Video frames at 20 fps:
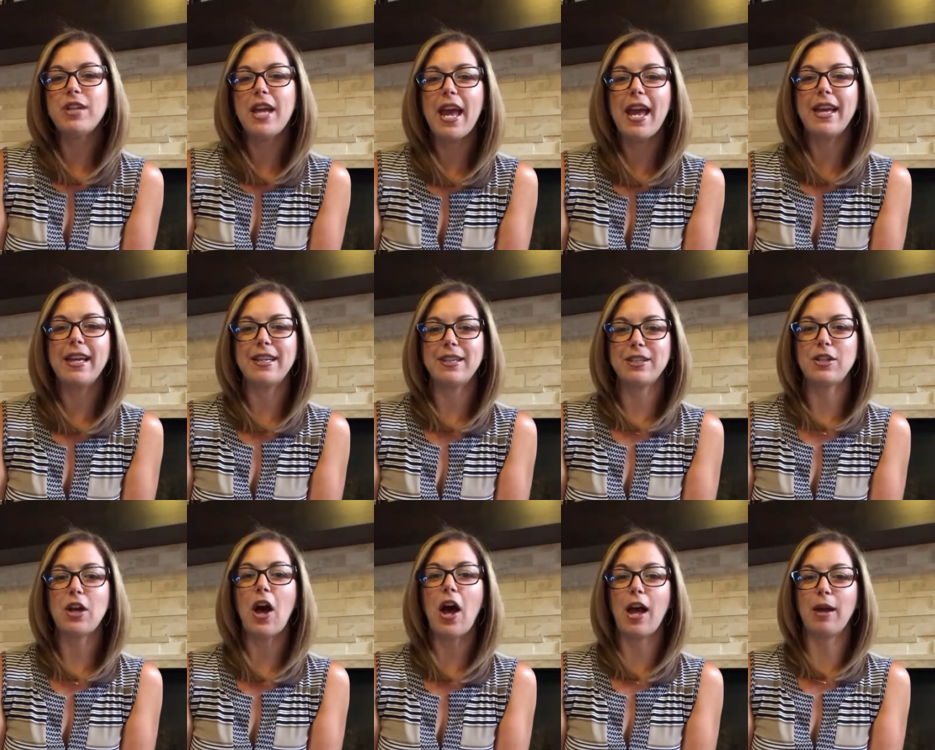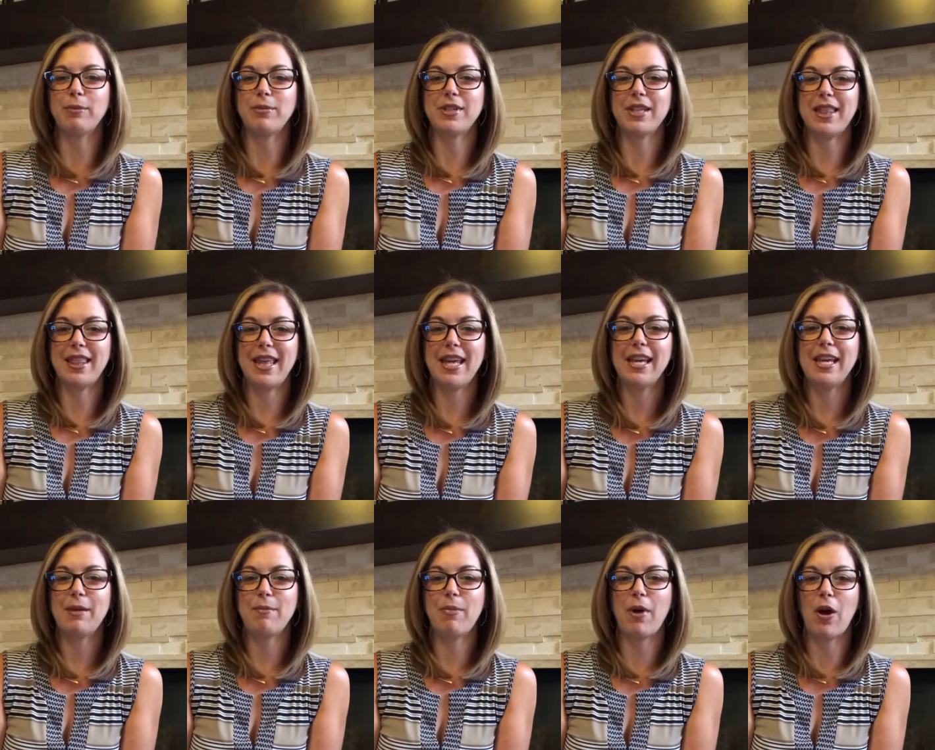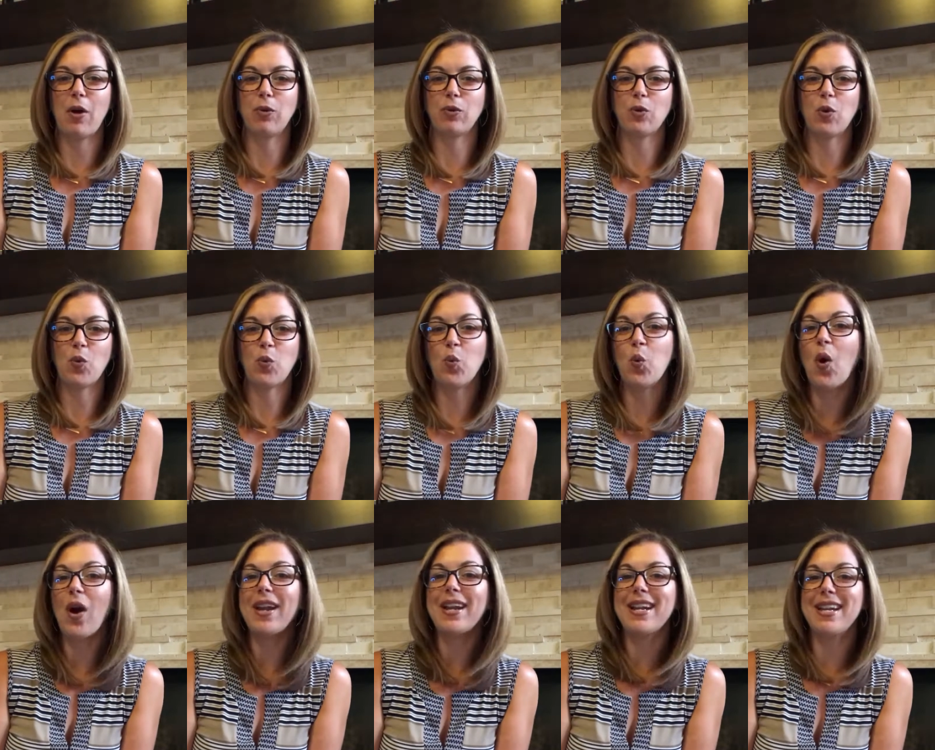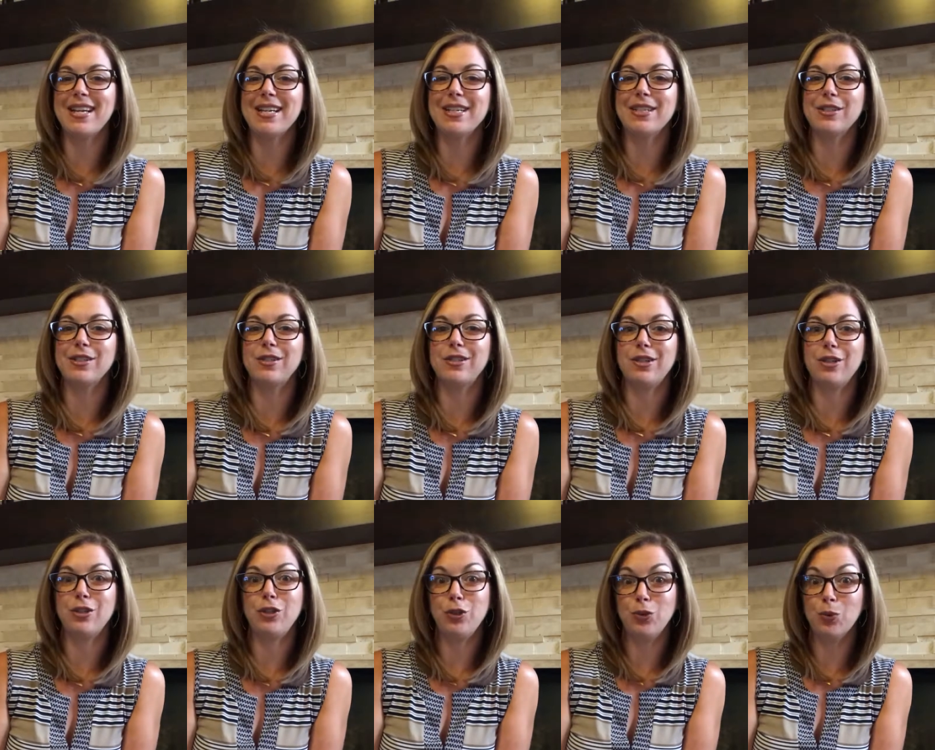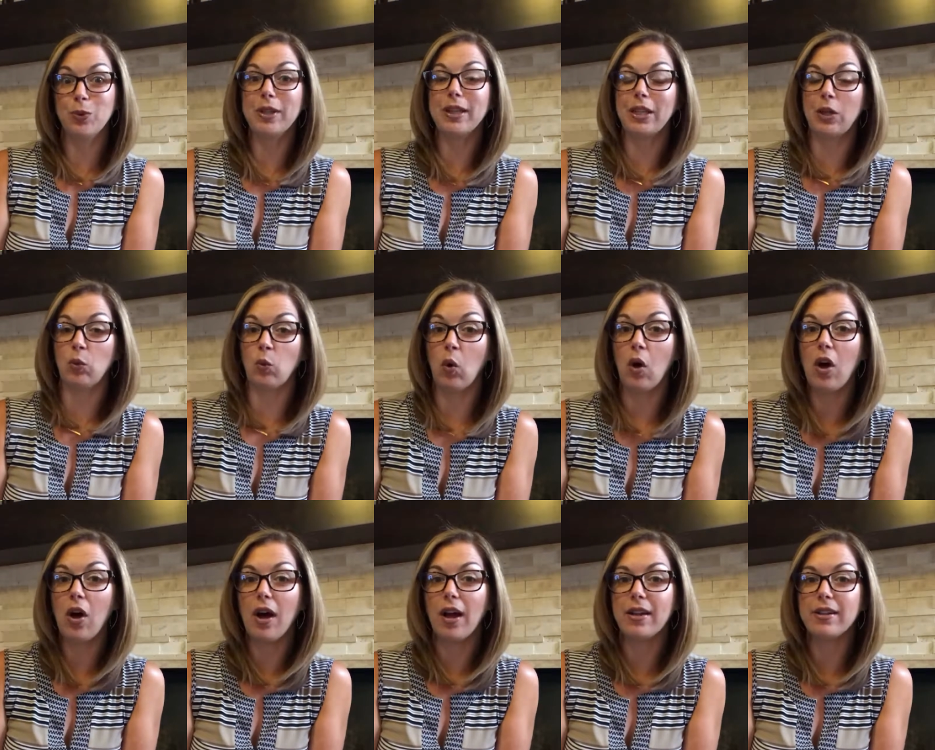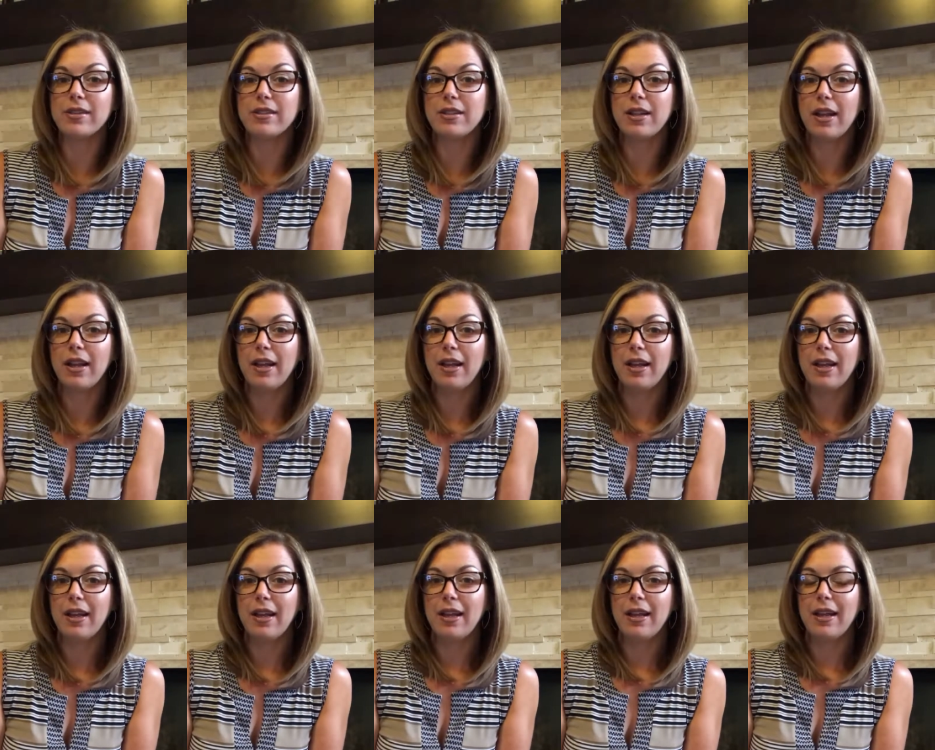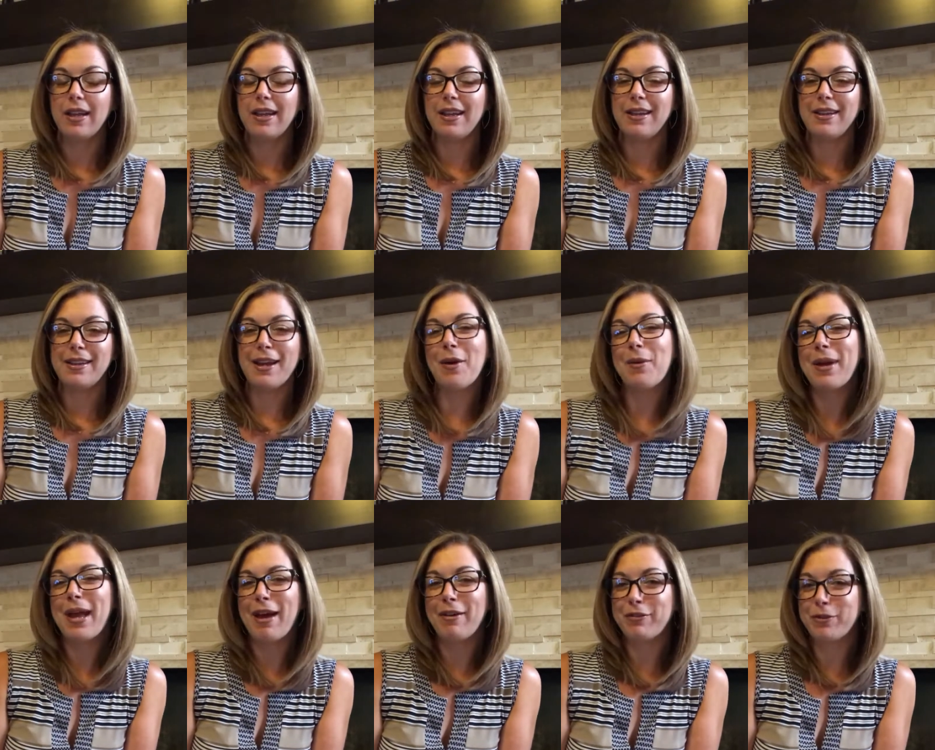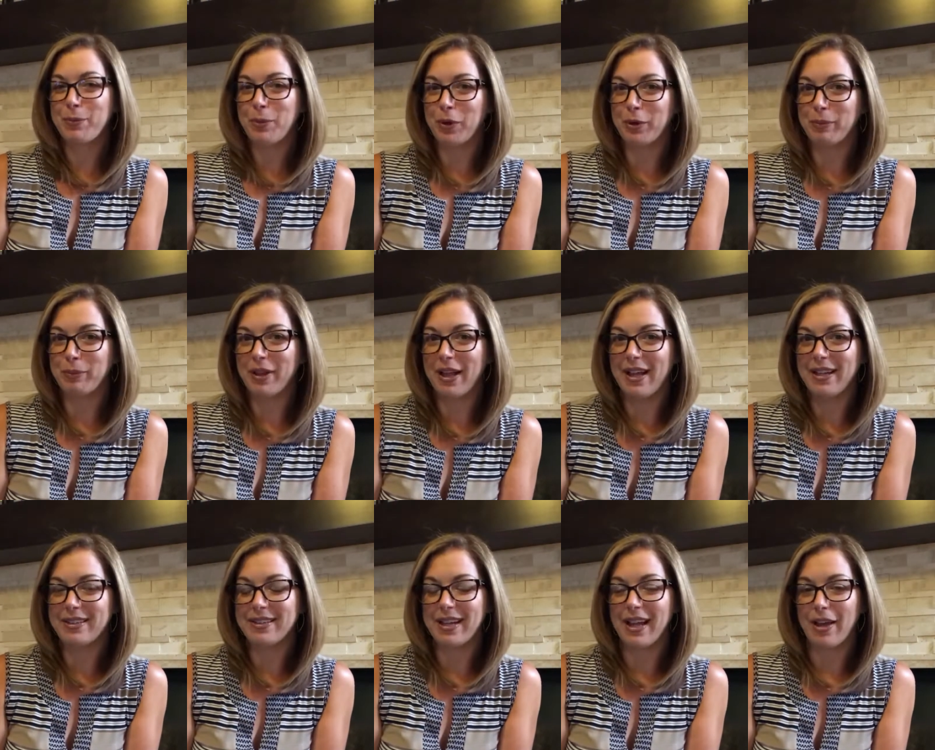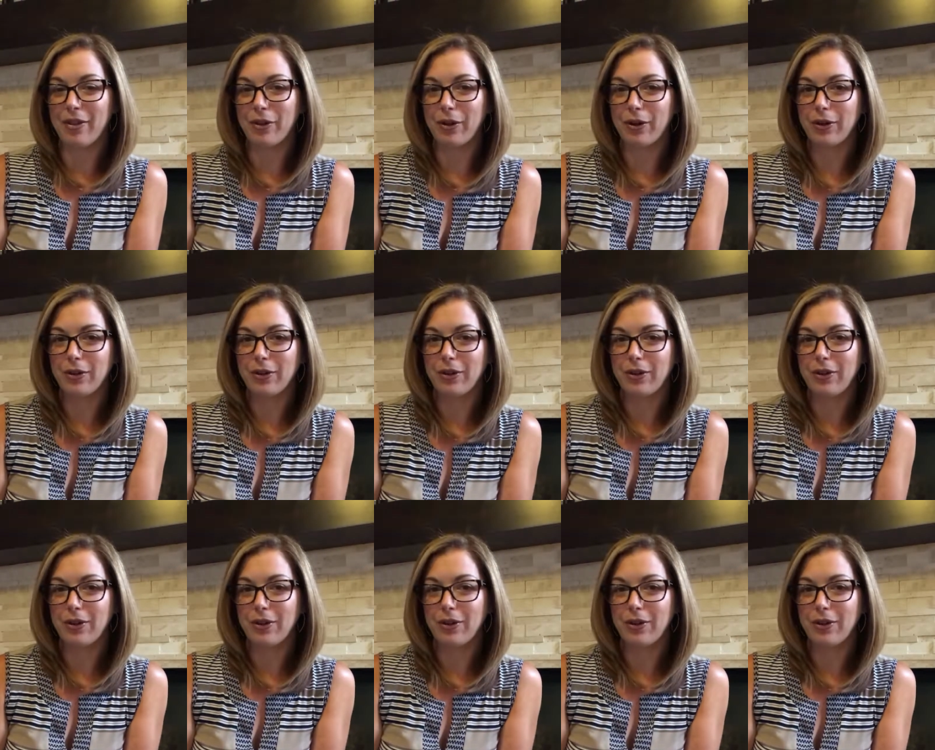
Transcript: taken time to think about what it is you really want, now we have to put a plan together.